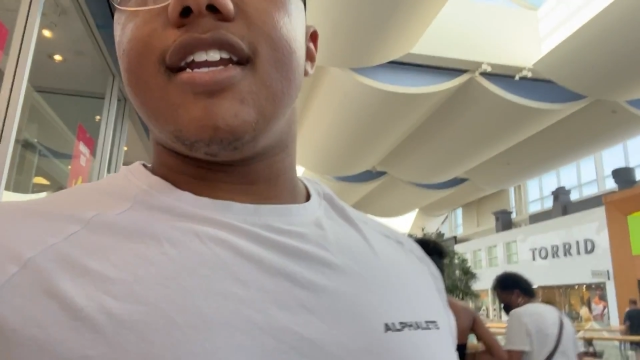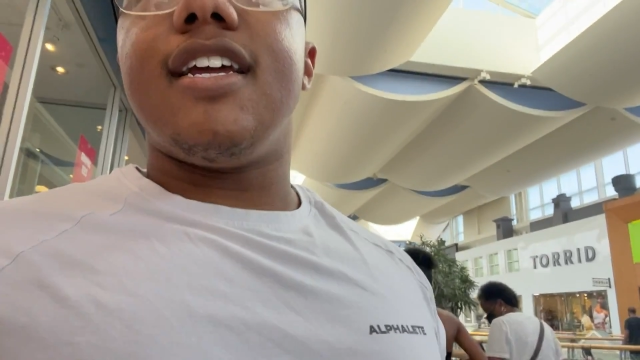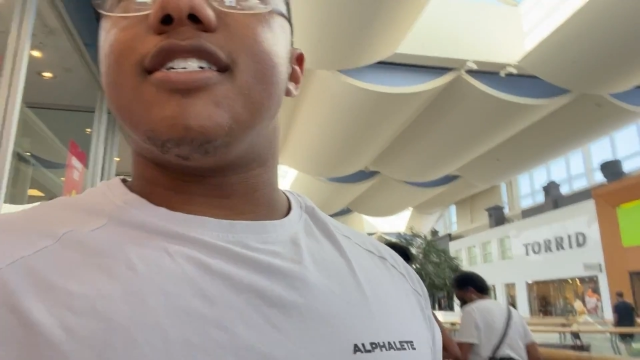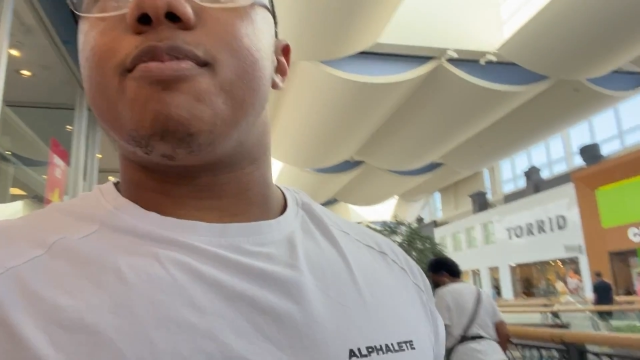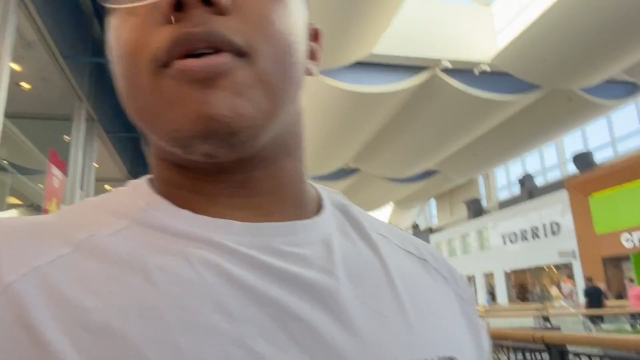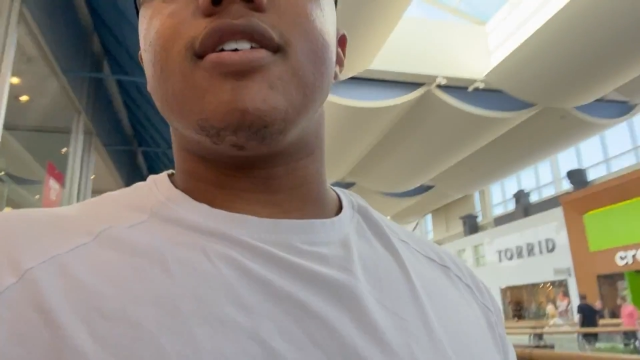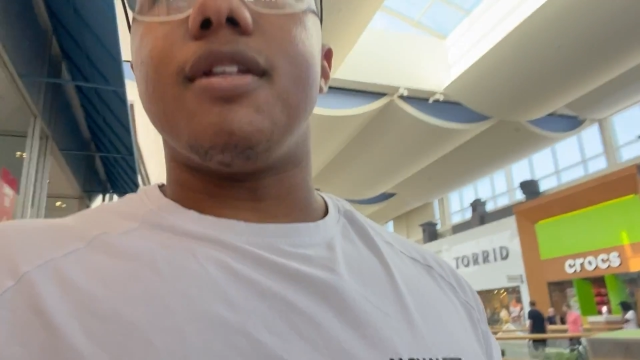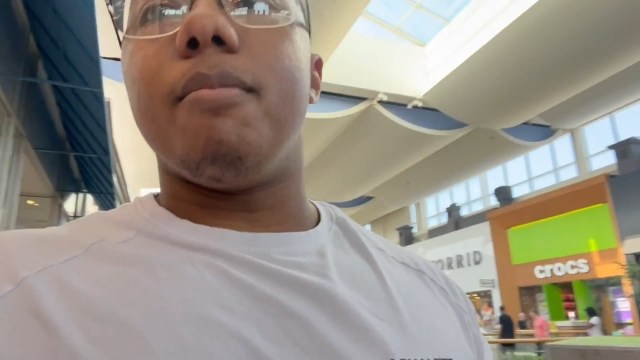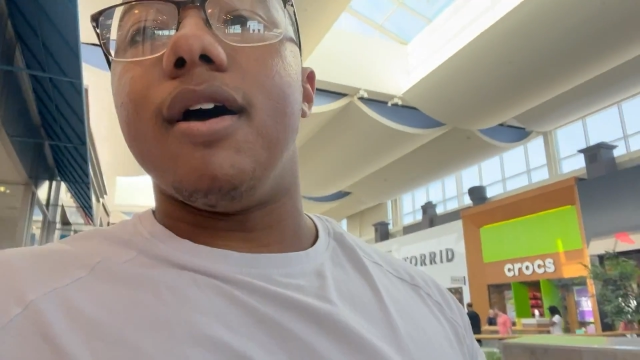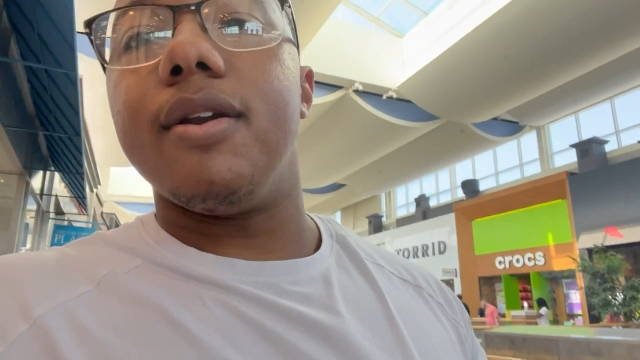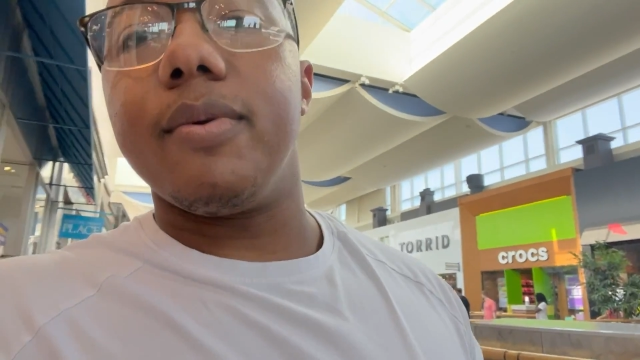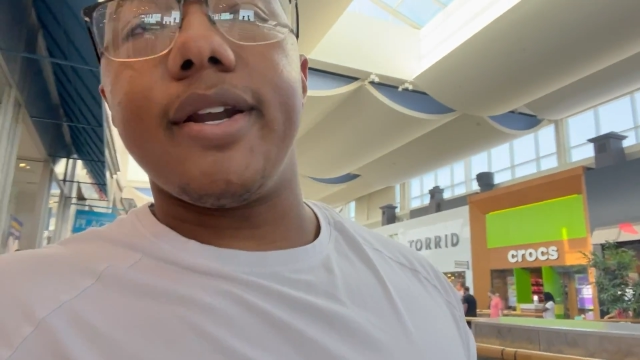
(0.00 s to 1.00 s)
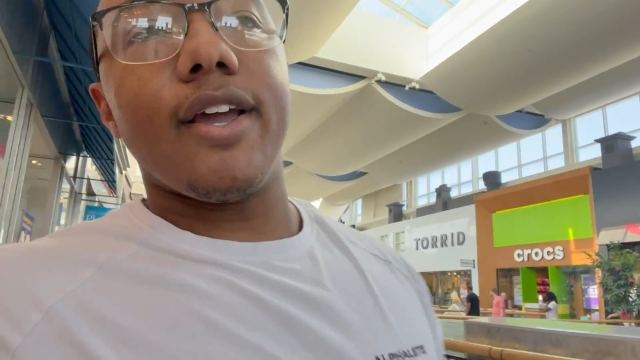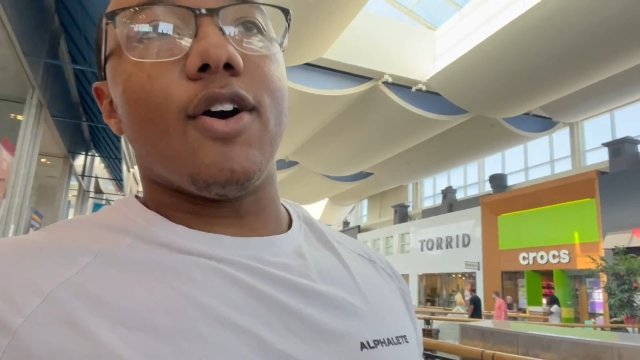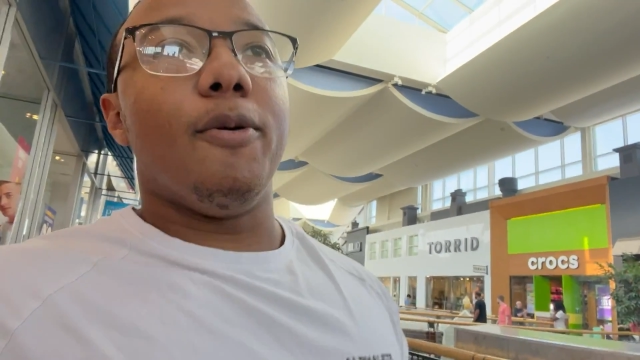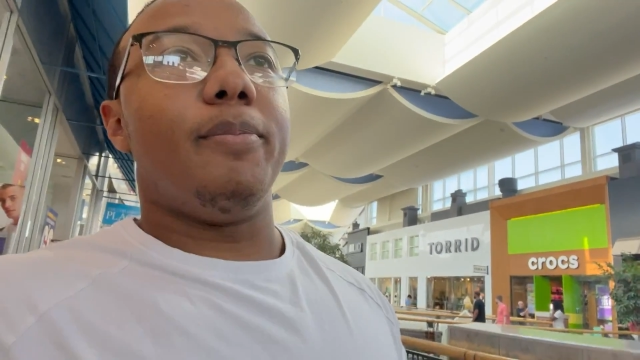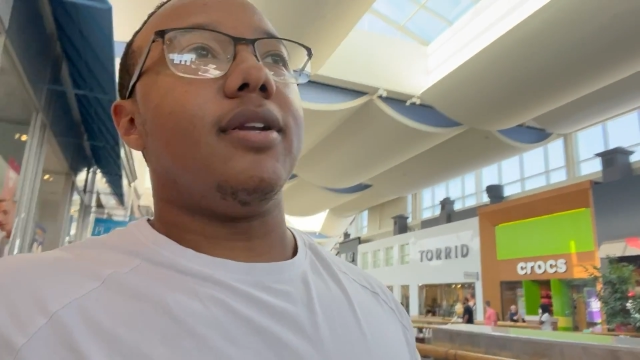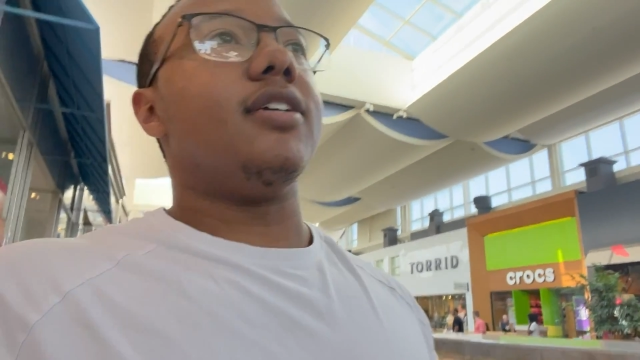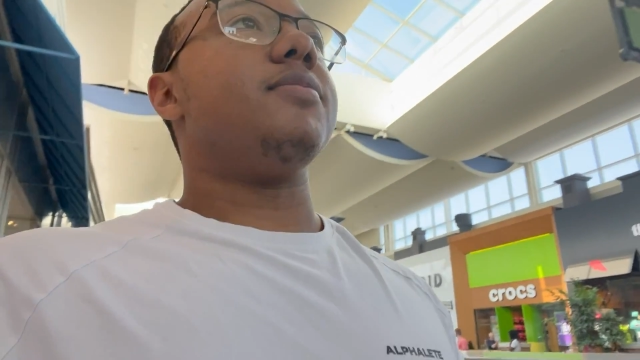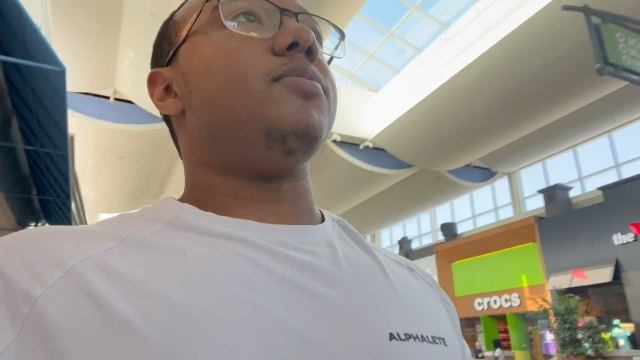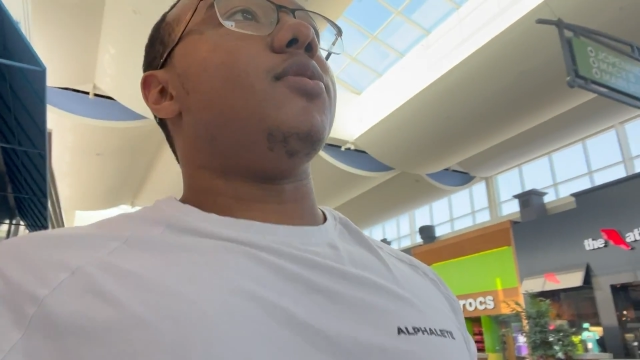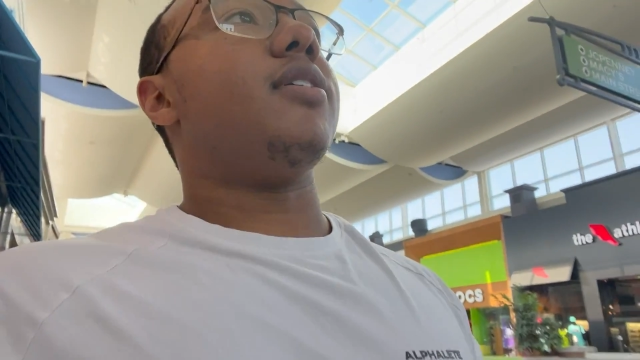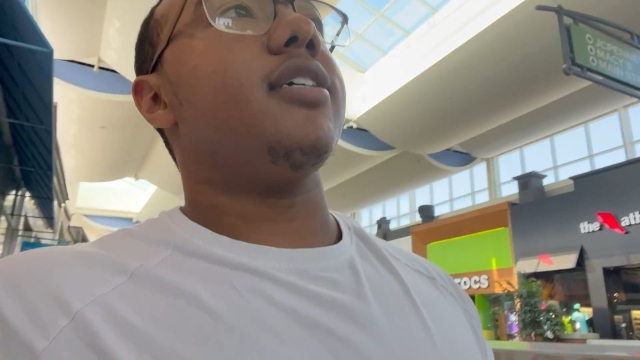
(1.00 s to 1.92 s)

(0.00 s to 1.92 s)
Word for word: just pressed the button when they opened this morning.